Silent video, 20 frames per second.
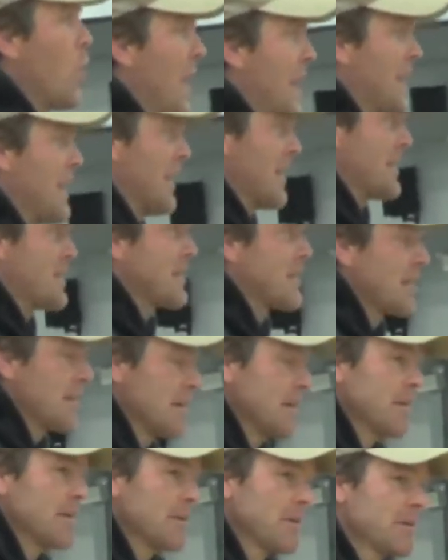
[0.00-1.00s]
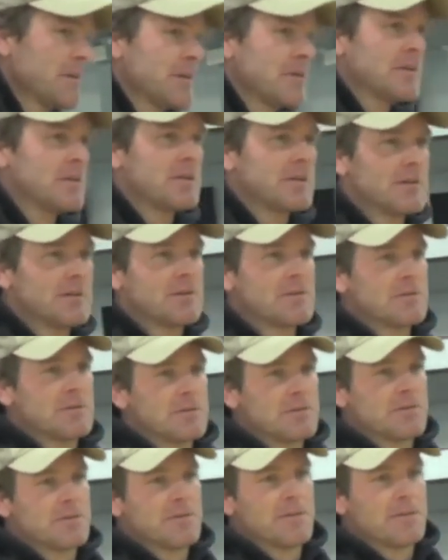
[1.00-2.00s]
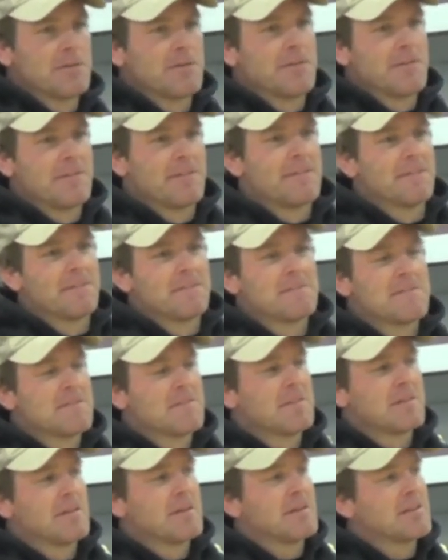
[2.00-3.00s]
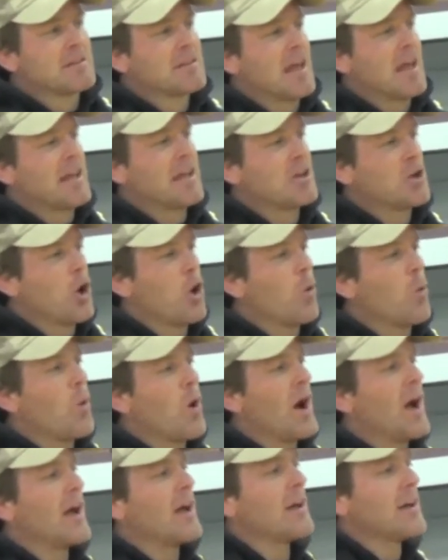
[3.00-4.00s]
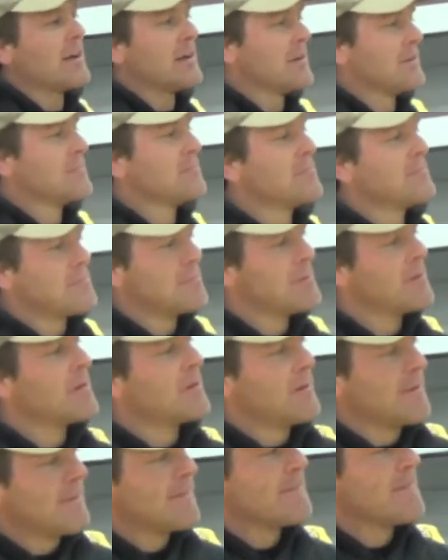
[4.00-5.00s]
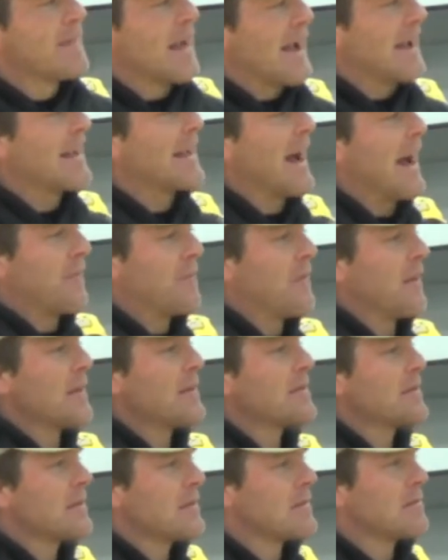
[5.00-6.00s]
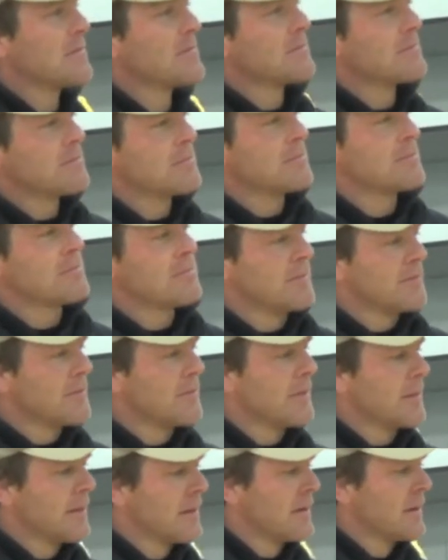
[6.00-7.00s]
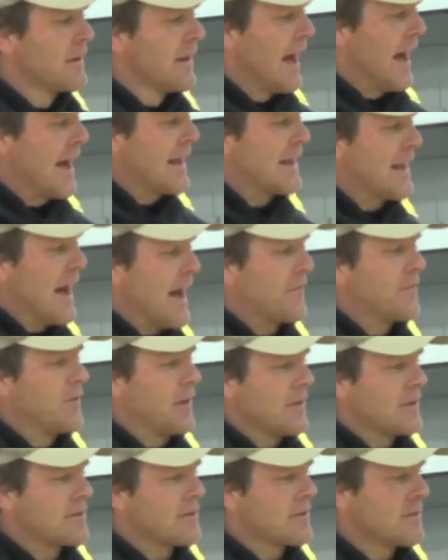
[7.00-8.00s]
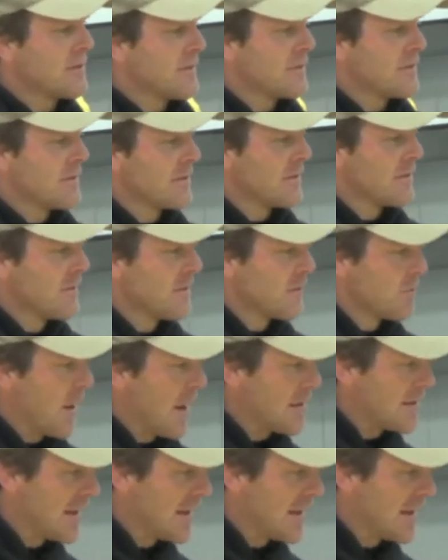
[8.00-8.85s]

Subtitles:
witness and say, you know what? I got this. I got this. Right,